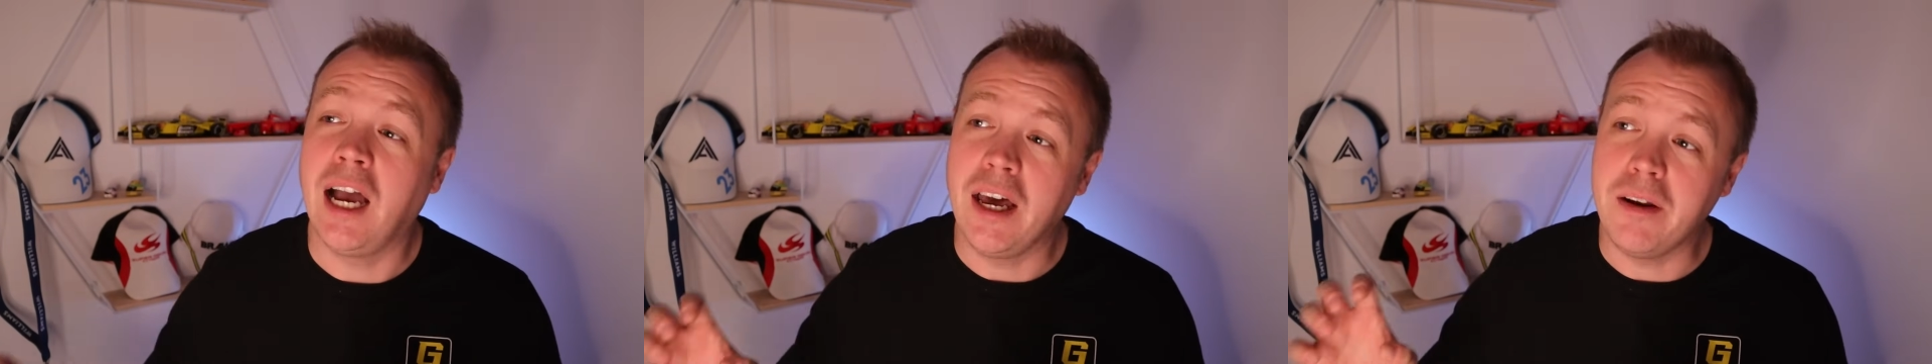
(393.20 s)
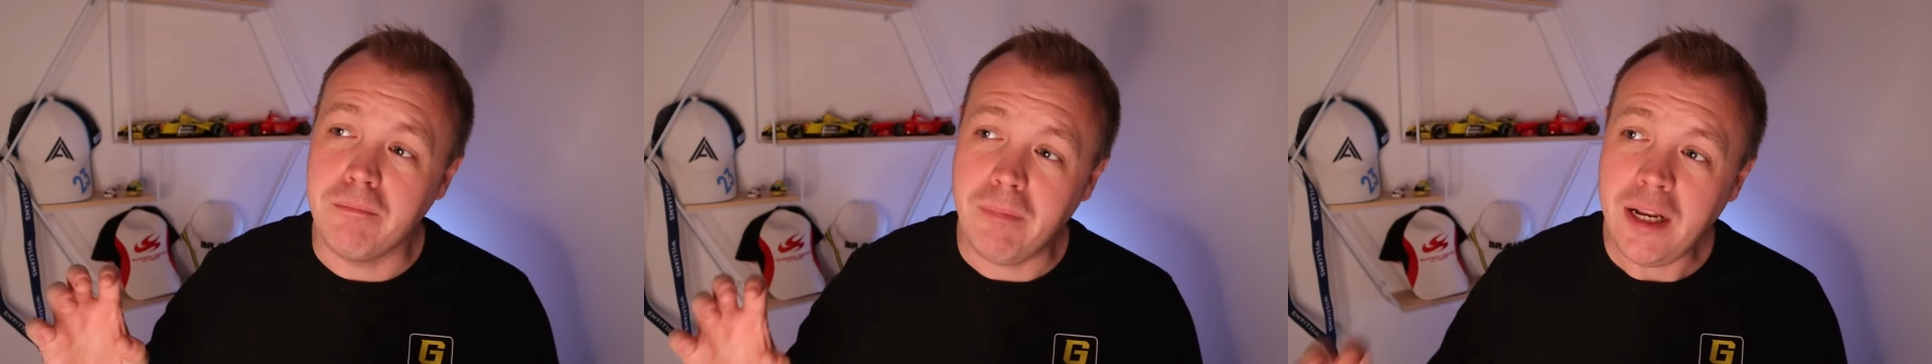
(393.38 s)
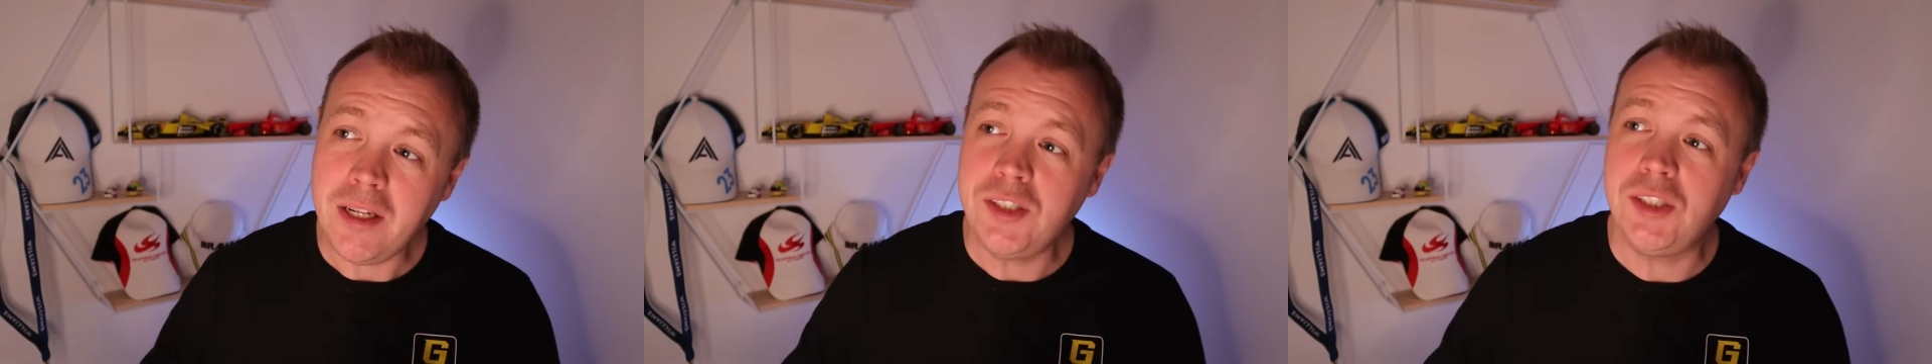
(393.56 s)

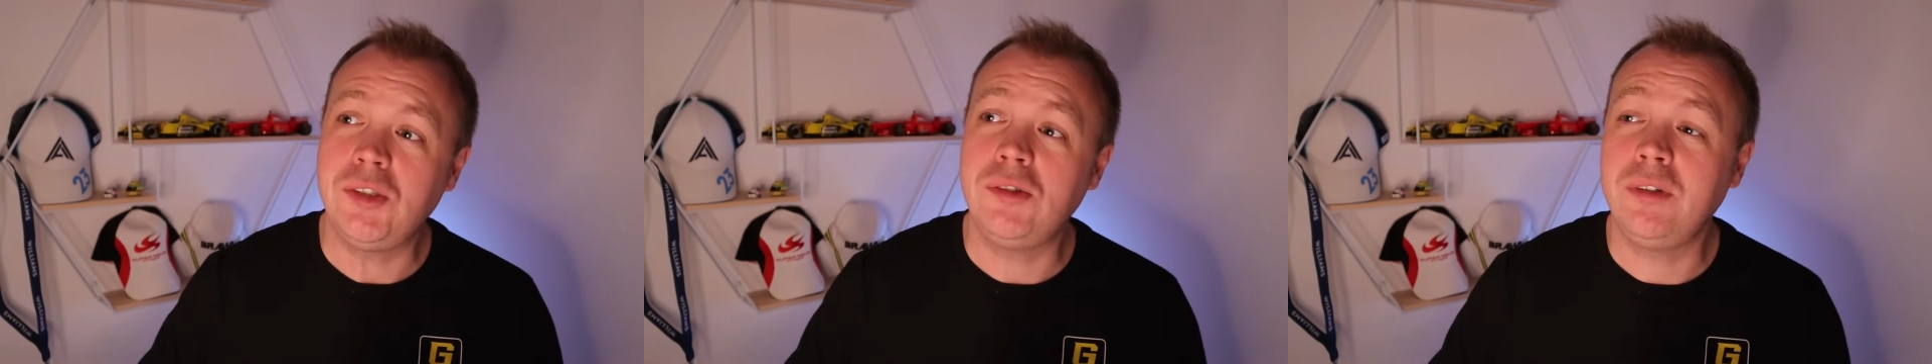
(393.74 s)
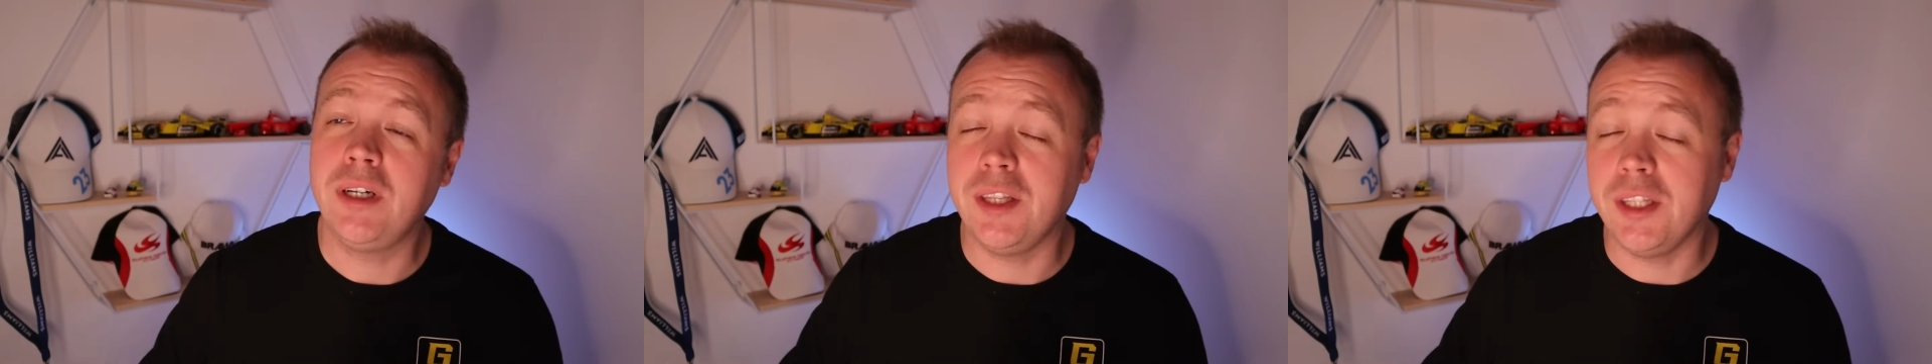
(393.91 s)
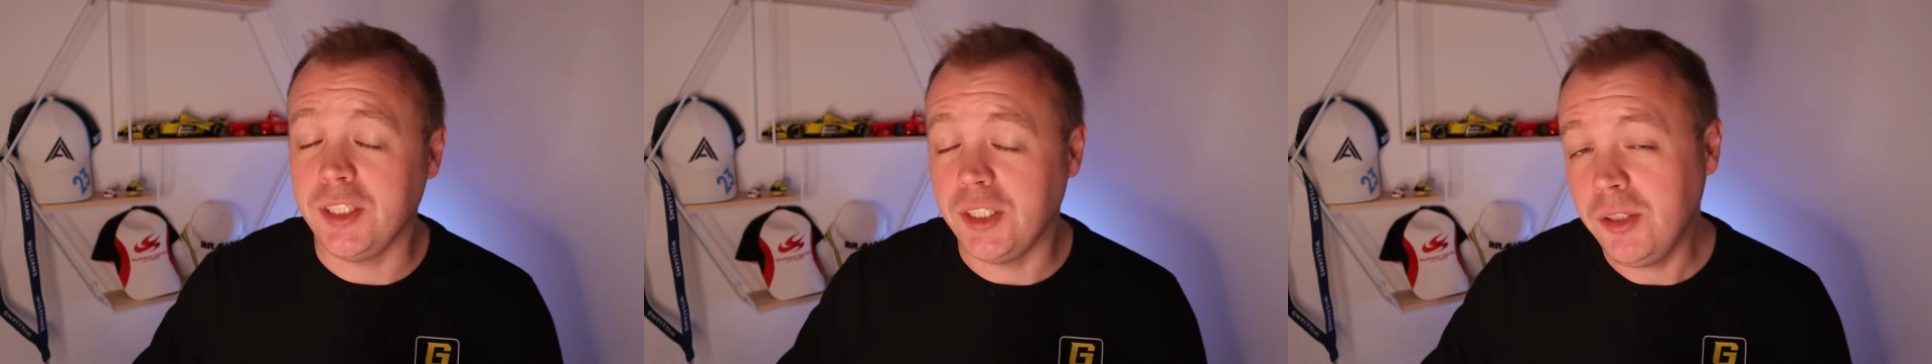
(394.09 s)
and Mansell
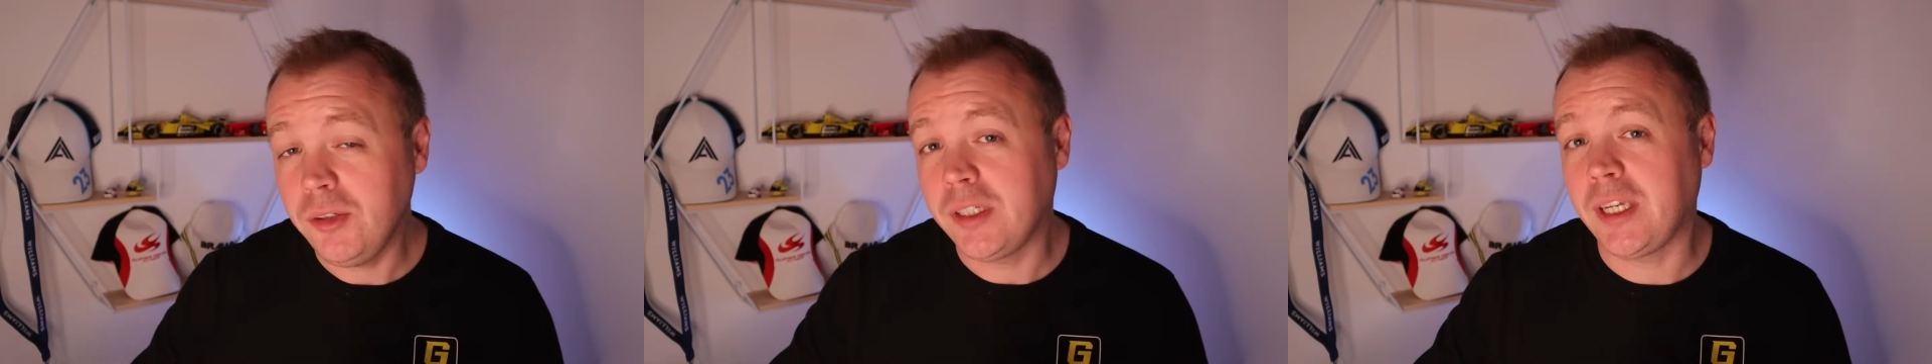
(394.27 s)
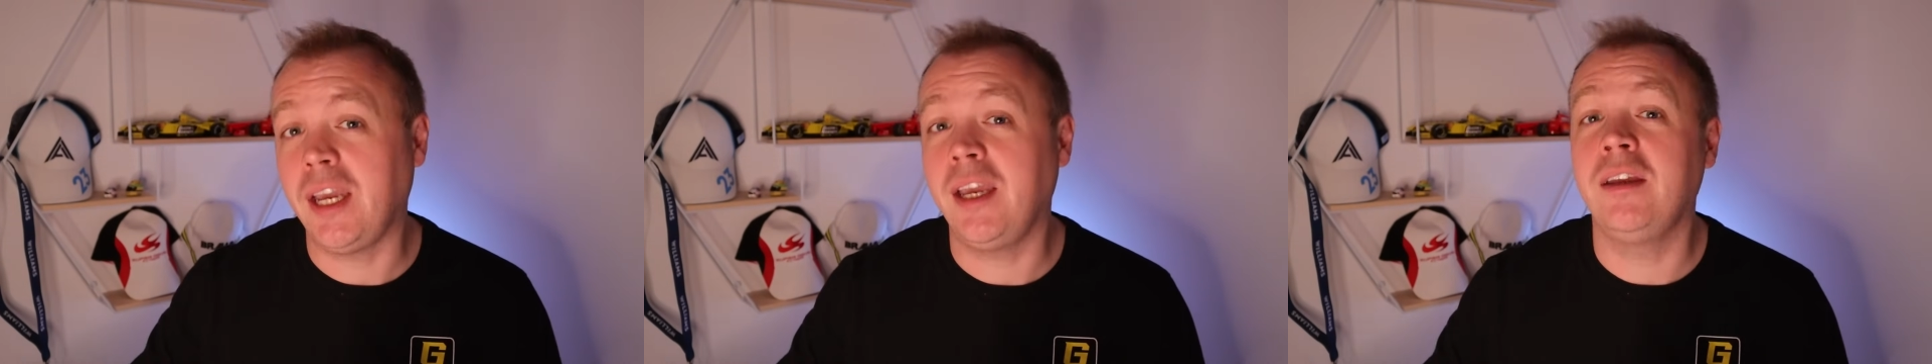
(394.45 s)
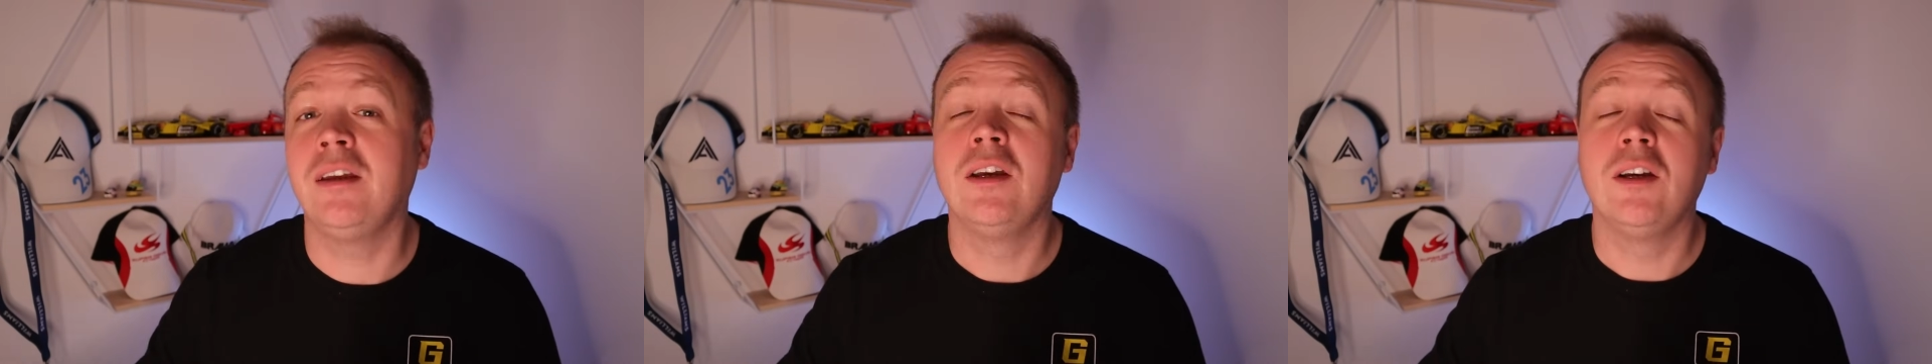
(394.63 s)
in the
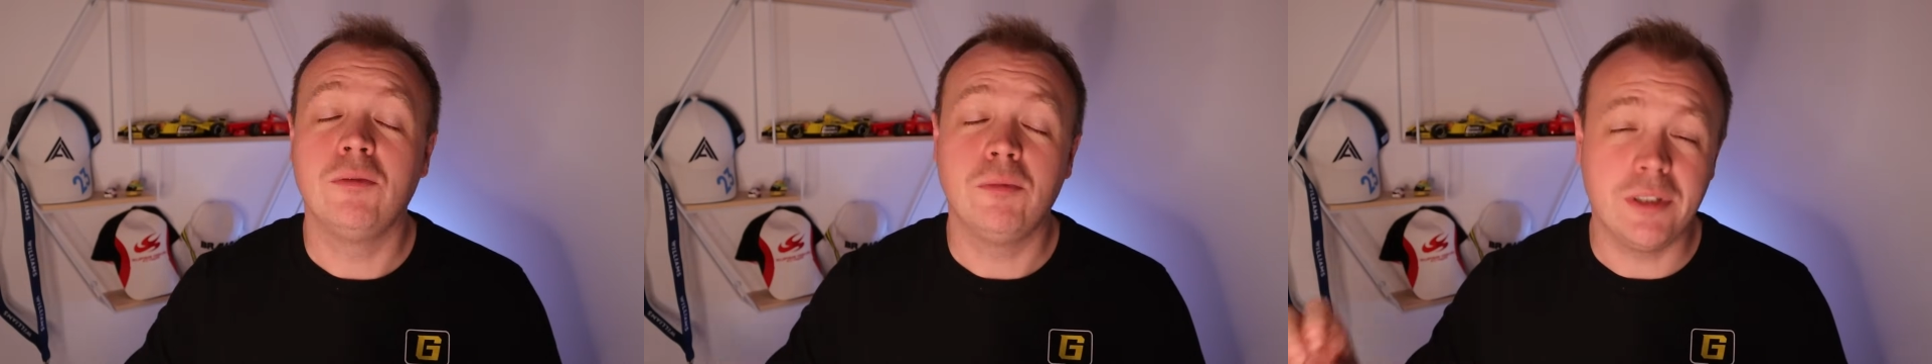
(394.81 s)
UK